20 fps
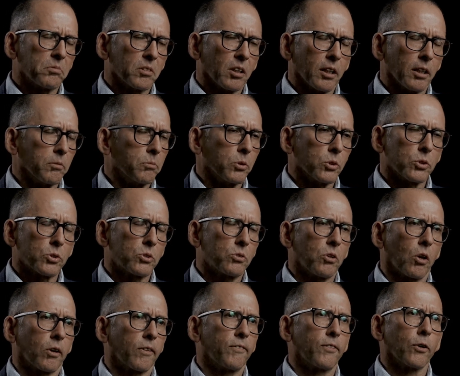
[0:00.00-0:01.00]
It was
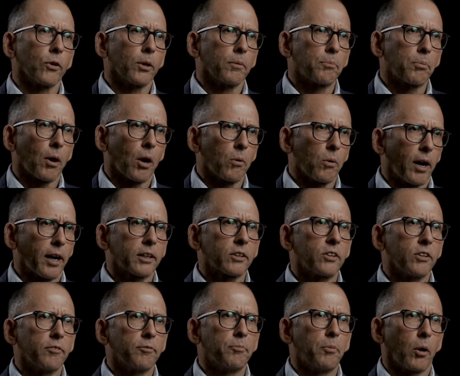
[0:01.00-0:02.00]
not a very
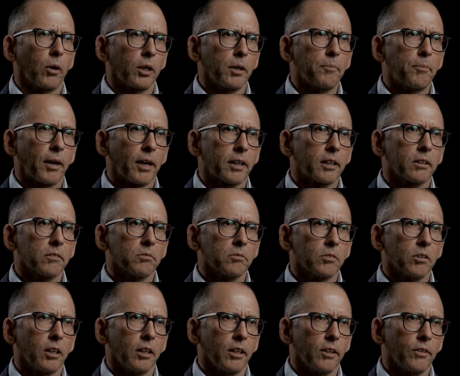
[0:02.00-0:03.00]
proactive body back
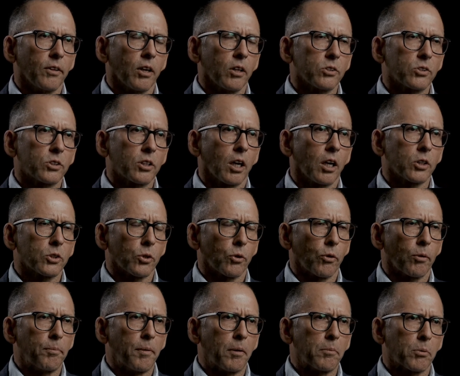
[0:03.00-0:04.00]
in those days. I
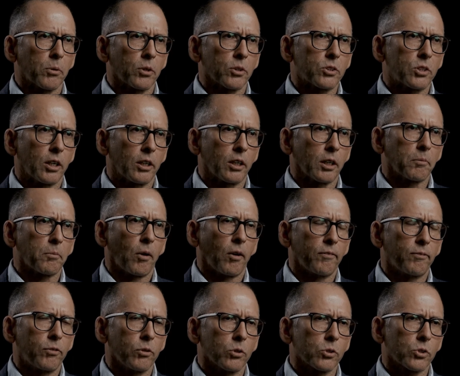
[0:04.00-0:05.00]
remember attending my
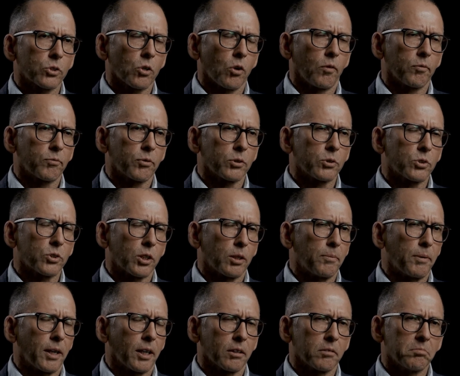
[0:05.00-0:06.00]
first conference in
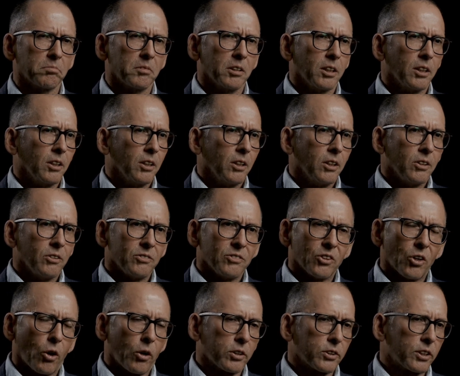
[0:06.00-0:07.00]
about
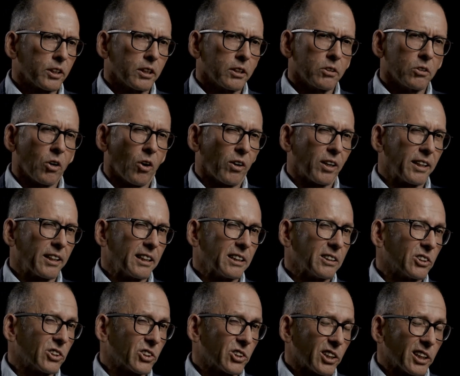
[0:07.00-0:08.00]

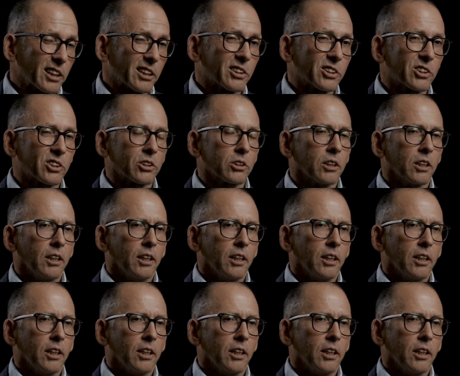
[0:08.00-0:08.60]
1996.